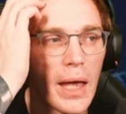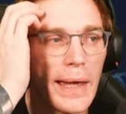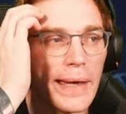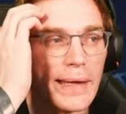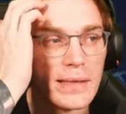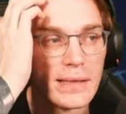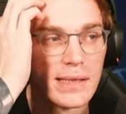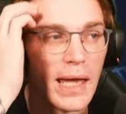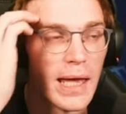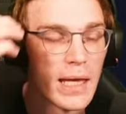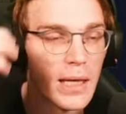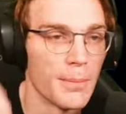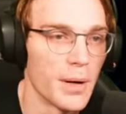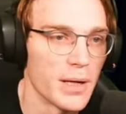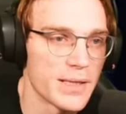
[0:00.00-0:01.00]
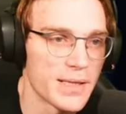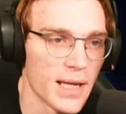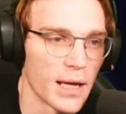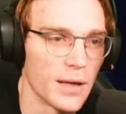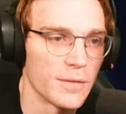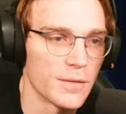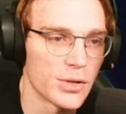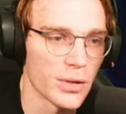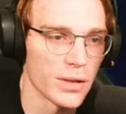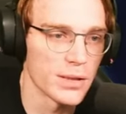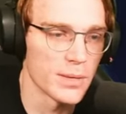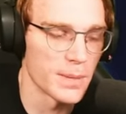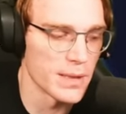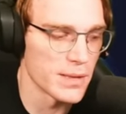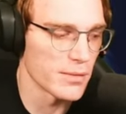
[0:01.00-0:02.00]
it's taken my save straight to
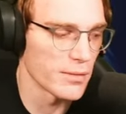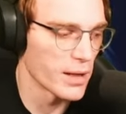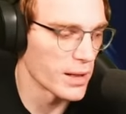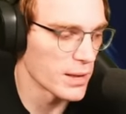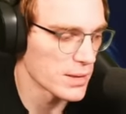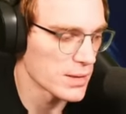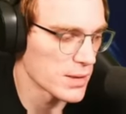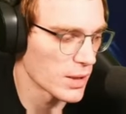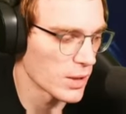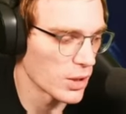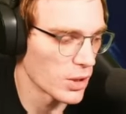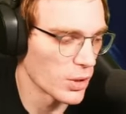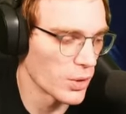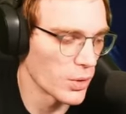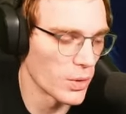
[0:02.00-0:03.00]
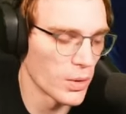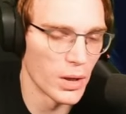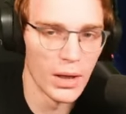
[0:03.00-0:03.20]
pizzeria, so...